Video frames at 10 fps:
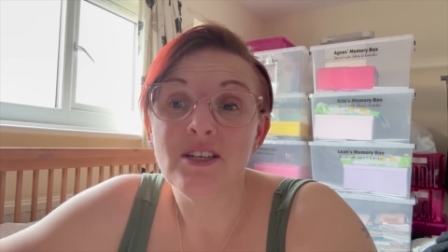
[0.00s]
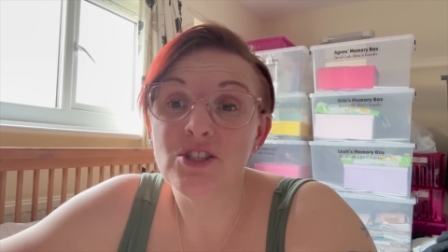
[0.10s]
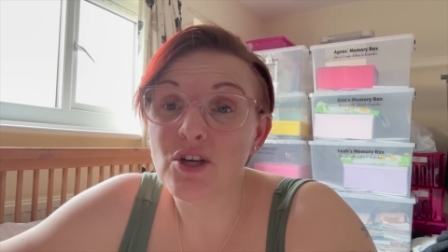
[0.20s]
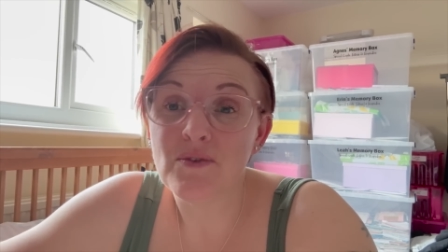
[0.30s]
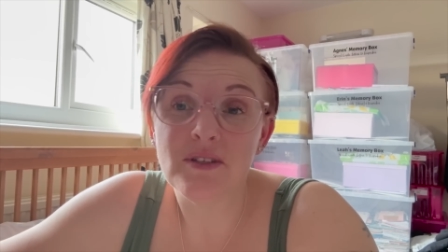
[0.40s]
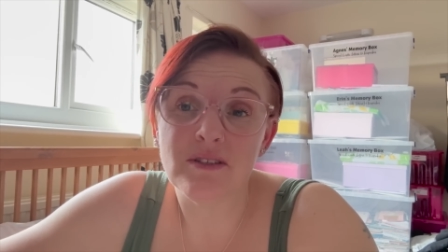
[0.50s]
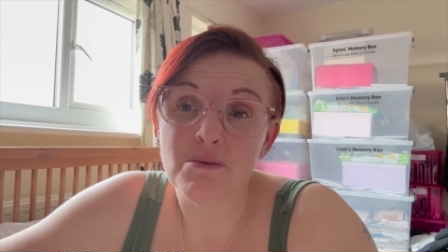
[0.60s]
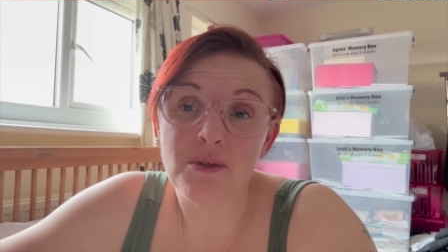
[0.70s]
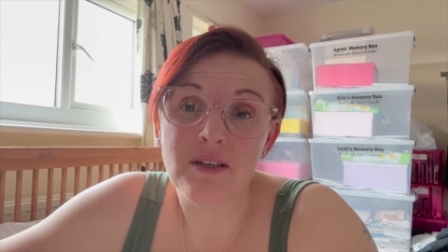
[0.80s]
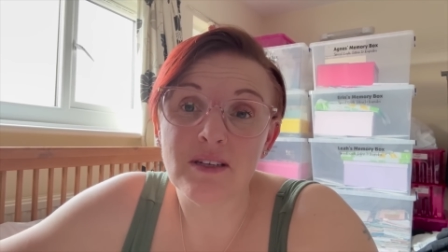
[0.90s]
surfaces
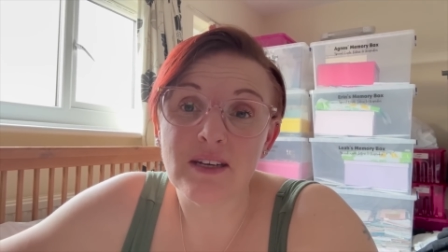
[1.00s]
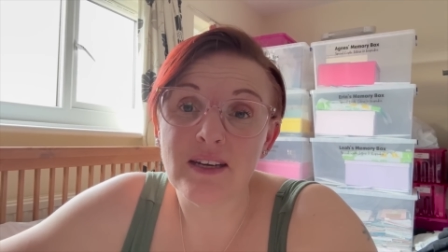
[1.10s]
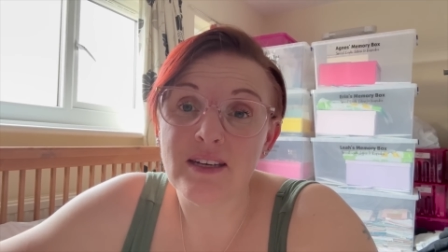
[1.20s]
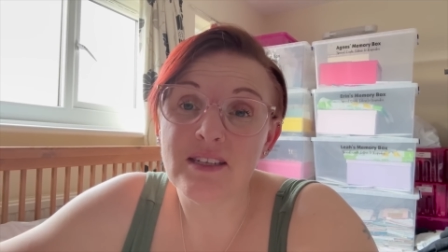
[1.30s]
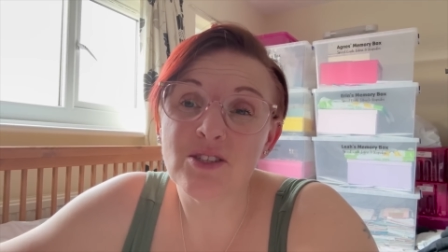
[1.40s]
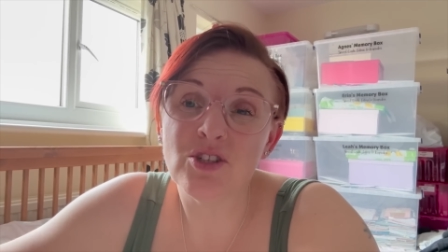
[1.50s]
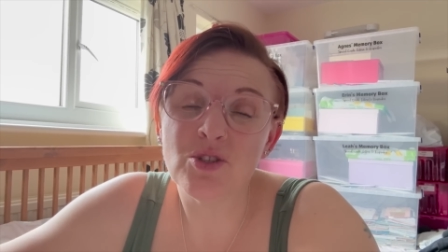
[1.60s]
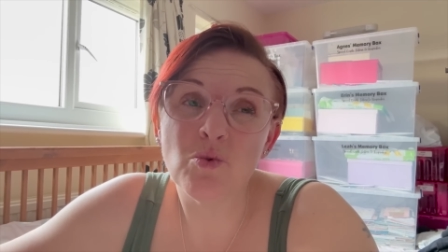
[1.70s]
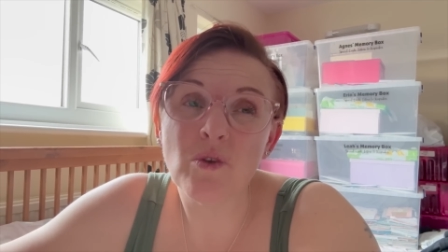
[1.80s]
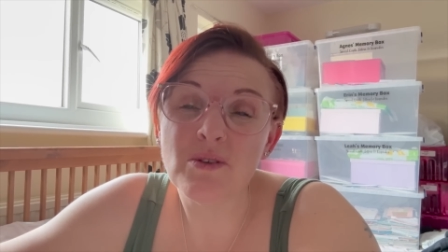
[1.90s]
that we need to clean it's
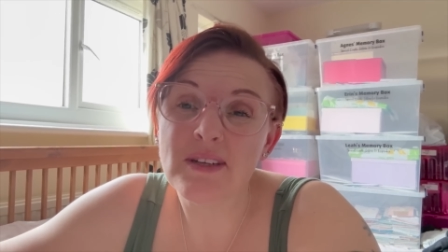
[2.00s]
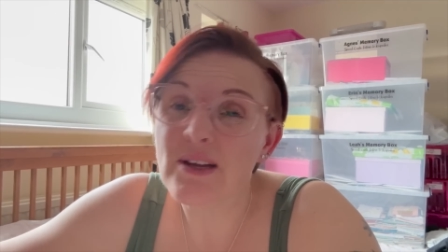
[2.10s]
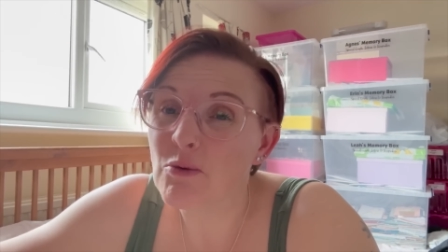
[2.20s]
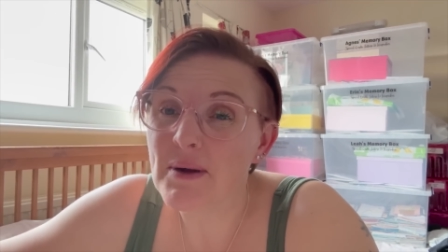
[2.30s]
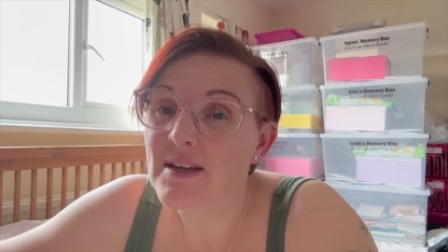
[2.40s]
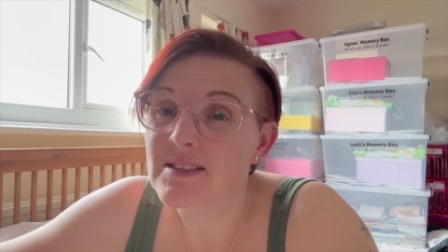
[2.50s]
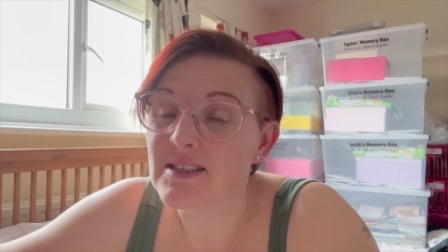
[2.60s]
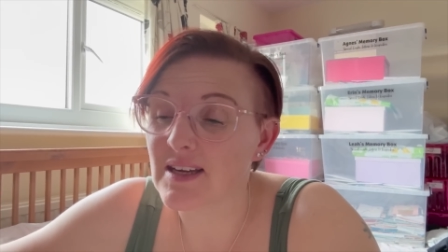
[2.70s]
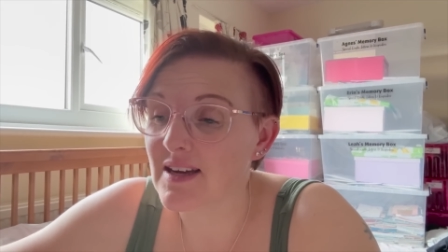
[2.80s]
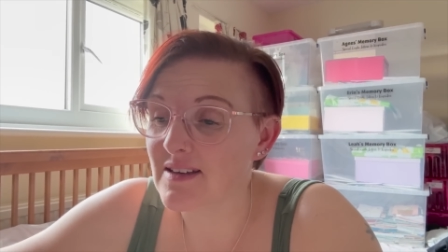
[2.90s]
just all those little bits
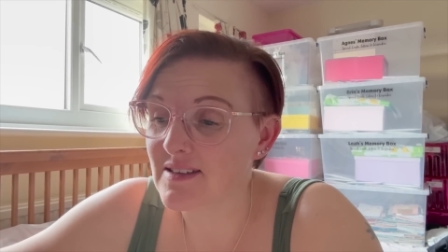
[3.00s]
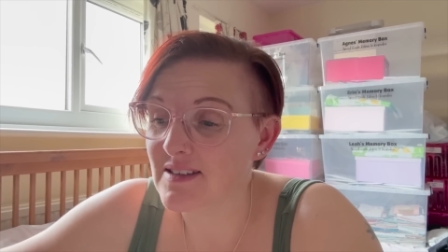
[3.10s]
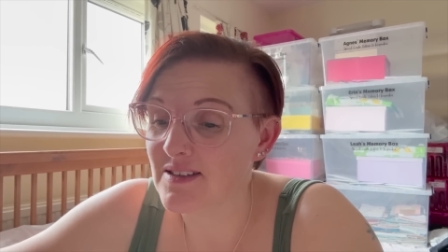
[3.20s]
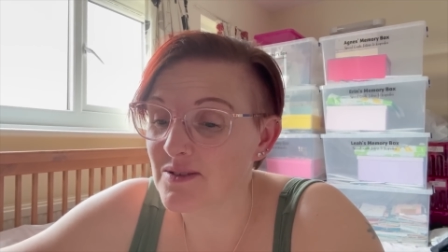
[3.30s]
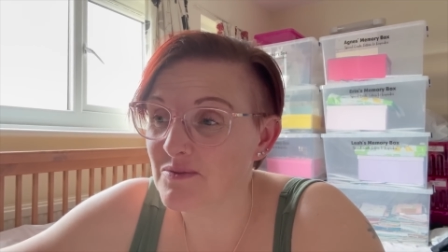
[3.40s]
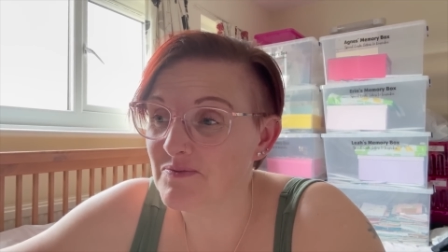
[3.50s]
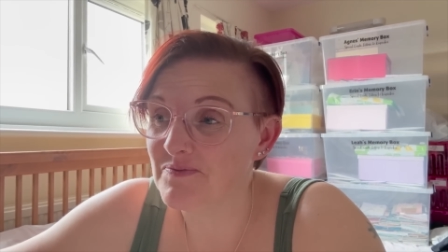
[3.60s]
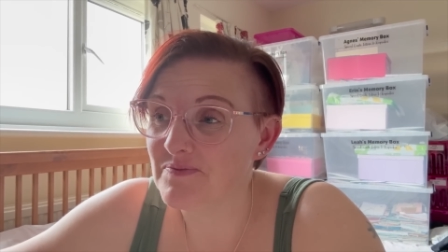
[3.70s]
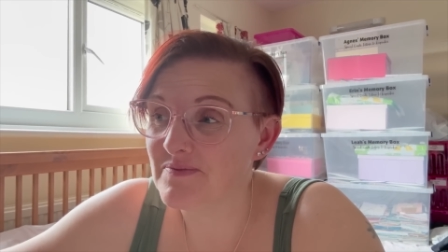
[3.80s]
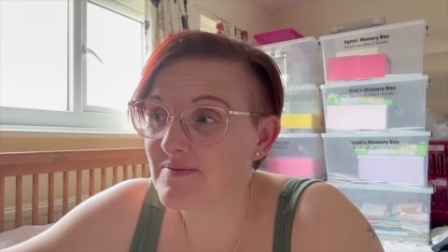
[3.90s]
that get you know
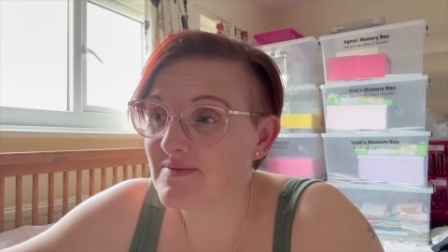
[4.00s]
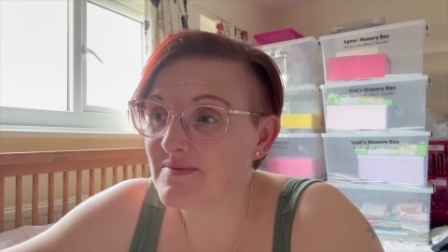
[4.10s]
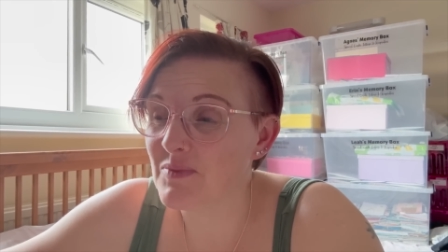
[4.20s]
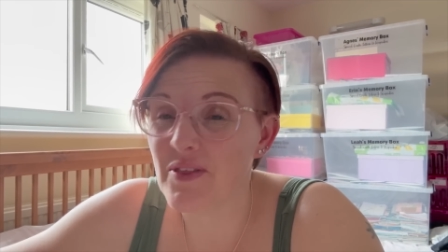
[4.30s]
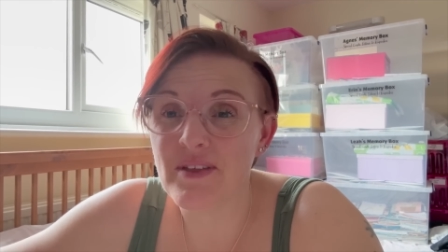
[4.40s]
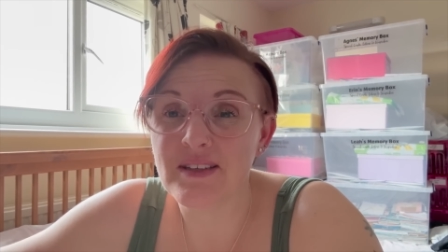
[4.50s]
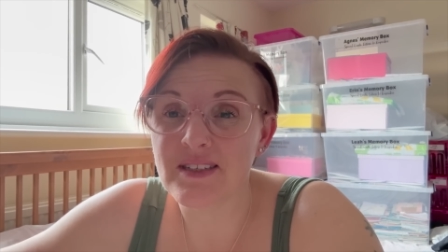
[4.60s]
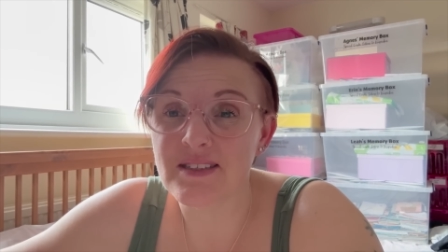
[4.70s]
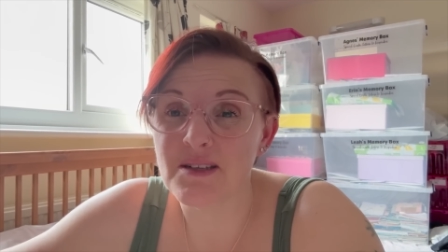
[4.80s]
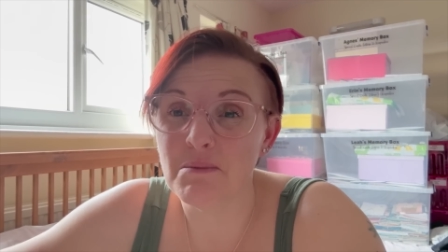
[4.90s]
where things
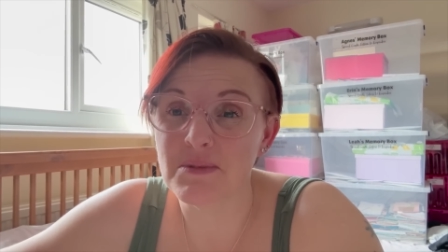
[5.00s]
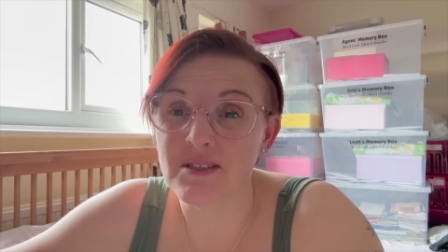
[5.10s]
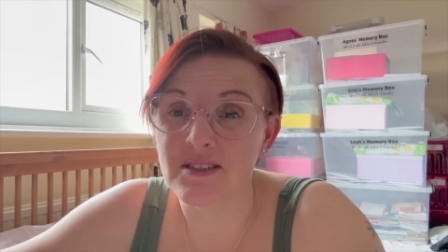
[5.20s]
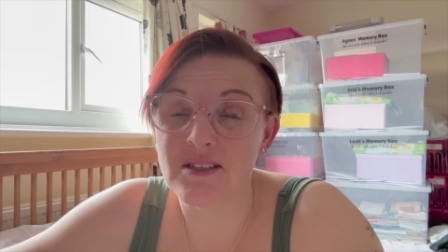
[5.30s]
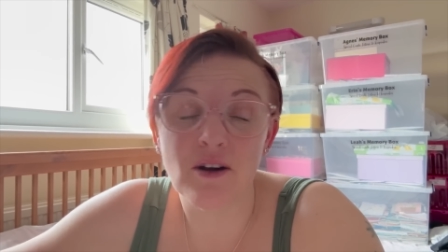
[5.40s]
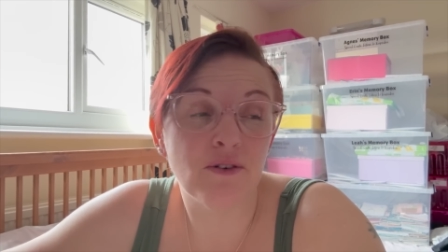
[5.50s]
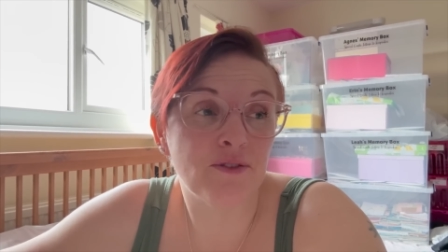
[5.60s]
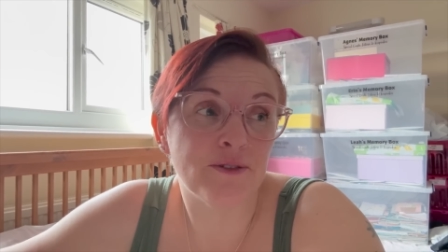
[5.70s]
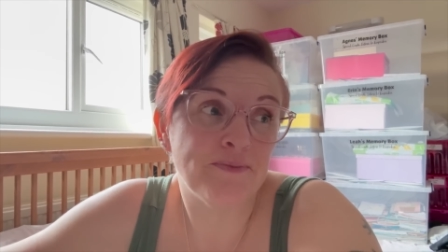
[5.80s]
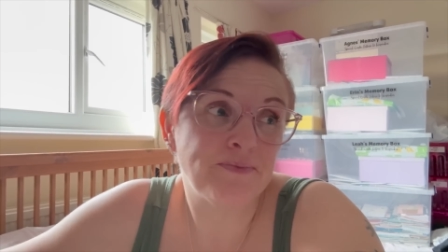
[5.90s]
get dumped and stuff